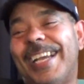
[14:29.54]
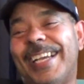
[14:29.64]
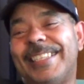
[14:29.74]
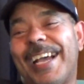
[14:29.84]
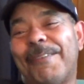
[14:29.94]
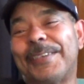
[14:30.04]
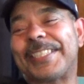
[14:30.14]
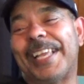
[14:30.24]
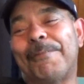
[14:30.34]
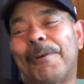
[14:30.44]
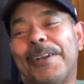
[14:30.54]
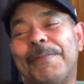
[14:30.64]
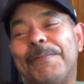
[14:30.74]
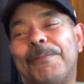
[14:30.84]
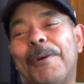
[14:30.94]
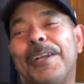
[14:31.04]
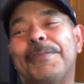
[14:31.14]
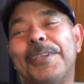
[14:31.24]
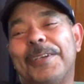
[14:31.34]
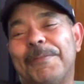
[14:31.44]
and that was like one of
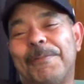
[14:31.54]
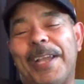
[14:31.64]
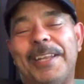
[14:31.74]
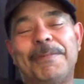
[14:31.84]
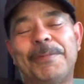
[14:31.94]
the raid.